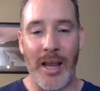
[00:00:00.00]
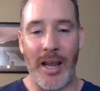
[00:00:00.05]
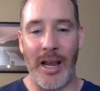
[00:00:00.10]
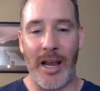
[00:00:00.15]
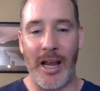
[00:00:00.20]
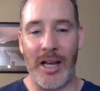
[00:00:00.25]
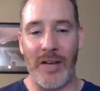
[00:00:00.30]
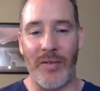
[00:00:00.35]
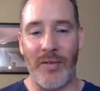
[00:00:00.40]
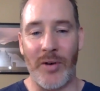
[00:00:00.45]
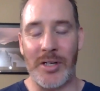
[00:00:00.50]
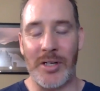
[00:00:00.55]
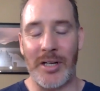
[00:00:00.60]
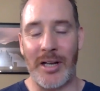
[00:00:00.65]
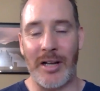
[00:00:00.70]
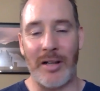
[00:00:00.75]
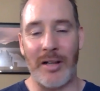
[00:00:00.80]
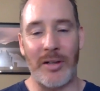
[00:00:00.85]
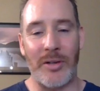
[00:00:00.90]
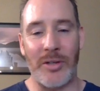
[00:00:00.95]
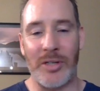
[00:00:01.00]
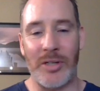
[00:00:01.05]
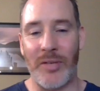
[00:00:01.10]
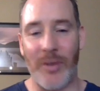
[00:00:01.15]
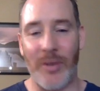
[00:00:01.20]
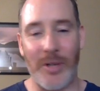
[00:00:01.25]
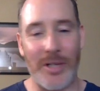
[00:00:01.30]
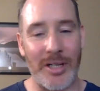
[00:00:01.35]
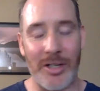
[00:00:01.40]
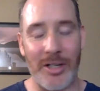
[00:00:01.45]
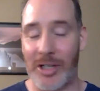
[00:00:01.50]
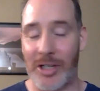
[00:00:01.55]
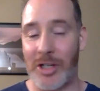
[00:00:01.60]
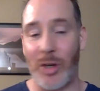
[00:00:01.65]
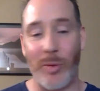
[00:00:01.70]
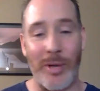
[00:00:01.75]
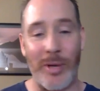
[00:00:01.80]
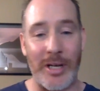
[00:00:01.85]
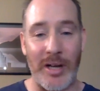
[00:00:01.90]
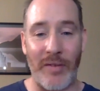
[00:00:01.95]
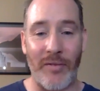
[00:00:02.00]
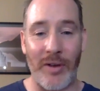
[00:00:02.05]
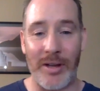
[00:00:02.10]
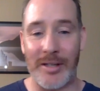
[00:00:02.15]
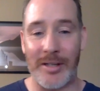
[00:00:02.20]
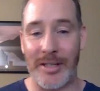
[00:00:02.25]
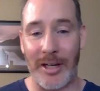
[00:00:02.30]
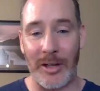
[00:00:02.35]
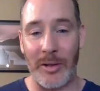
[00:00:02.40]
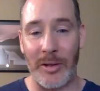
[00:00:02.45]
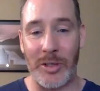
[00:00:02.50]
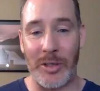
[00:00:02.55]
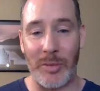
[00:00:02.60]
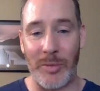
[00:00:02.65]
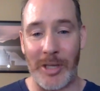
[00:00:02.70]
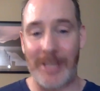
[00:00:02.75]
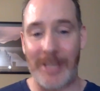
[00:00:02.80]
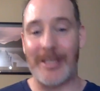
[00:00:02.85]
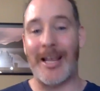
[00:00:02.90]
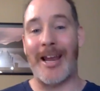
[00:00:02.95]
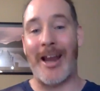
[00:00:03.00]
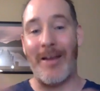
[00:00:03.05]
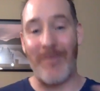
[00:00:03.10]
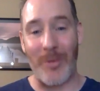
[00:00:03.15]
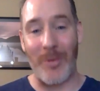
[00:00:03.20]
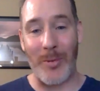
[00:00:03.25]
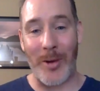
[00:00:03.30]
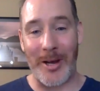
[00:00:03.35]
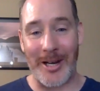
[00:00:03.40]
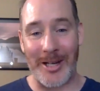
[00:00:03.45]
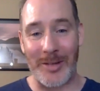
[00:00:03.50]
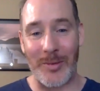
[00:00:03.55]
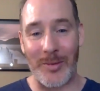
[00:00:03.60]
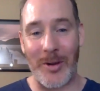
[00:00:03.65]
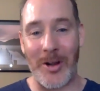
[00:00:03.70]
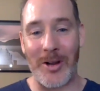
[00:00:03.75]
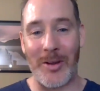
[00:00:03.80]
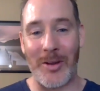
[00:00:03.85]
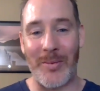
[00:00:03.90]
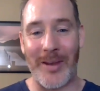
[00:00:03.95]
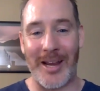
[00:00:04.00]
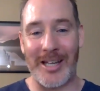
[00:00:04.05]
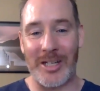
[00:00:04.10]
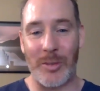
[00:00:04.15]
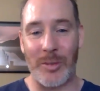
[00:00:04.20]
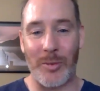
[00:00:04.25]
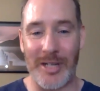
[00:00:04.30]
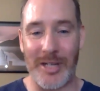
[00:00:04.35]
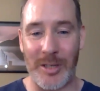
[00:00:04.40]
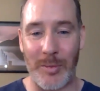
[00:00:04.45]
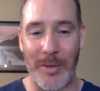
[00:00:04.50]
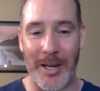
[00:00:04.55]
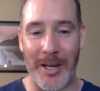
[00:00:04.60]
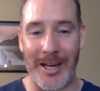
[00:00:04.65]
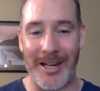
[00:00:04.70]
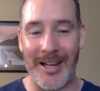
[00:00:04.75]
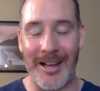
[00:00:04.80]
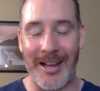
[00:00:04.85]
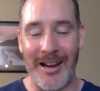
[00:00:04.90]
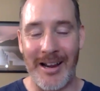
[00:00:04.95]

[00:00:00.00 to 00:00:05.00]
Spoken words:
And diversity is just human difference. Inclusion means that everybody is welcome and gets to participate.